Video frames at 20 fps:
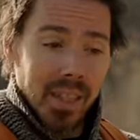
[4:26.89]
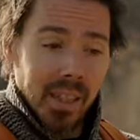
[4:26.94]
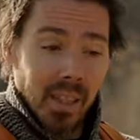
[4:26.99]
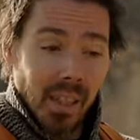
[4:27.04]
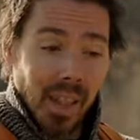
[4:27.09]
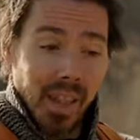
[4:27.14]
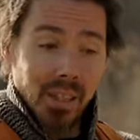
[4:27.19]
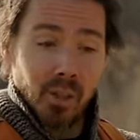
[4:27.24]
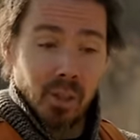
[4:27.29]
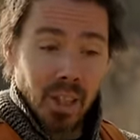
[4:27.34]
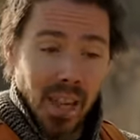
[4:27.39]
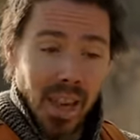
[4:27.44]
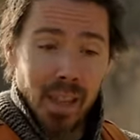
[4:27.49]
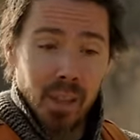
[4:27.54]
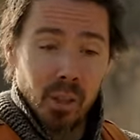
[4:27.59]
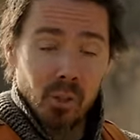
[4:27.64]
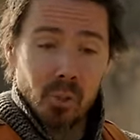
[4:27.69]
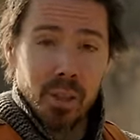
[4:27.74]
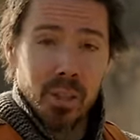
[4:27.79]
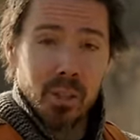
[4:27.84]
and I
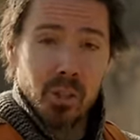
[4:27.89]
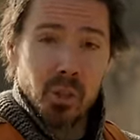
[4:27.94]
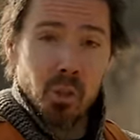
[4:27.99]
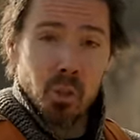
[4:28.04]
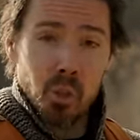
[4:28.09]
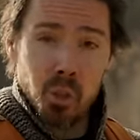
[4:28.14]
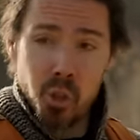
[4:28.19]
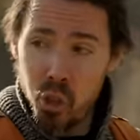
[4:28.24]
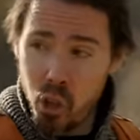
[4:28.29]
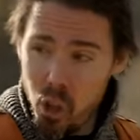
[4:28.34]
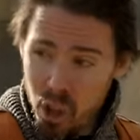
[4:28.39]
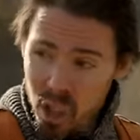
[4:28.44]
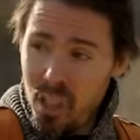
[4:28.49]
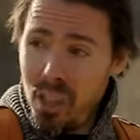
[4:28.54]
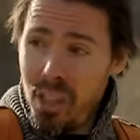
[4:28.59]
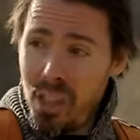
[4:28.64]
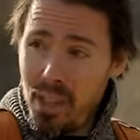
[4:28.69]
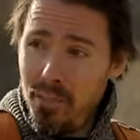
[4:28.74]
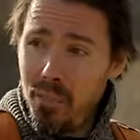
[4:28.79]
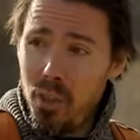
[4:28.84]
chose Tony
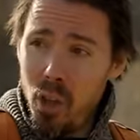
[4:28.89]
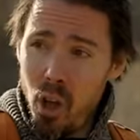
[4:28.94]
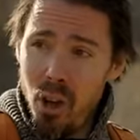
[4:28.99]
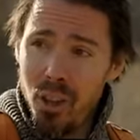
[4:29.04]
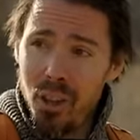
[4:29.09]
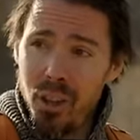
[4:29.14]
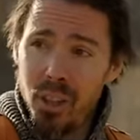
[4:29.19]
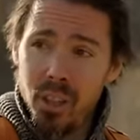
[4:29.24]
8.